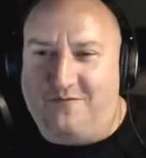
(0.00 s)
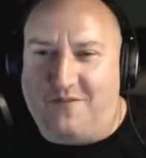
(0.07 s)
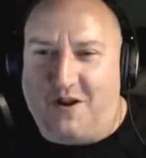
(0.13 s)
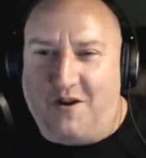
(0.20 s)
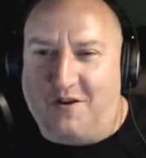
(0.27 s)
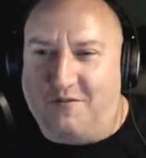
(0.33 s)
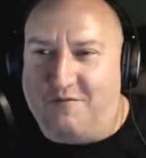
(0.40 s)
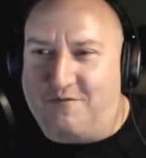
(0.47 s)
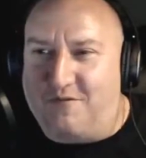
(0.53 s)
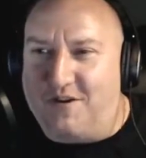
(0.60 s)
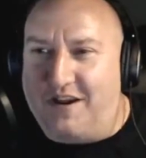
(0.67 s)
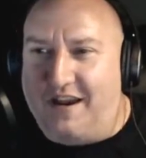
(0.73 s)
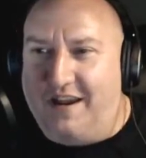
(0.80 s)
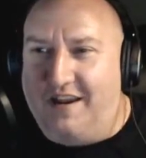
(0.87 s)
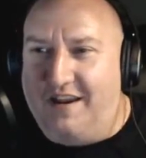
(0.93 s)
aren't
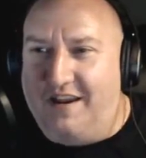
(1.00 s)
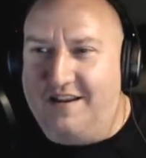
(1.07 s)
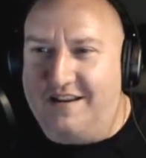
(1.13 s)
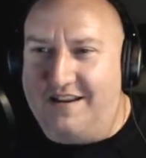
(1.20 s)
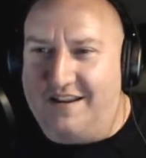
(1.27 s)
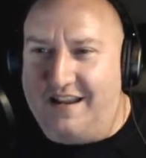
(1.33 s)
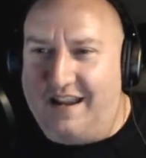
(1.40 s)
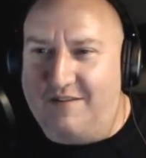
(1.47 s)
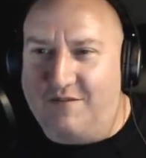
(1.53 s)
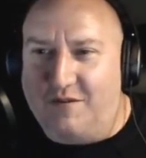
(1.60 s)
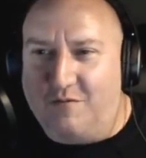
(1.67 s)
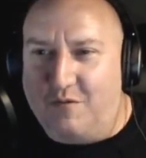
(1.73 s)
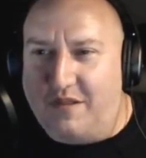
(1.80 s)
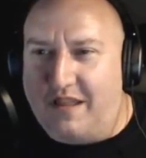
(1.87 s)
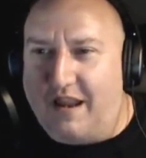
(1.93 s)
free,
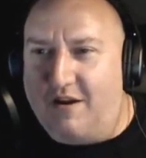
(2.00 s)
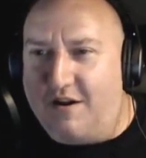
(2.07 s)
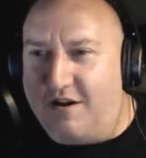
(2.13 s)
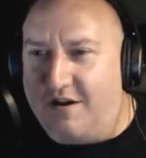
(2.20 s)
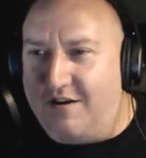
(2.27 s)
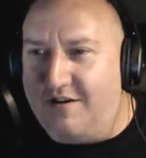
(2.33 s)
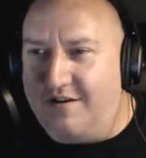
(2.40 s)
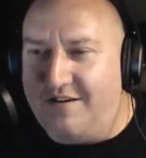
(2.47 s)
even when they are.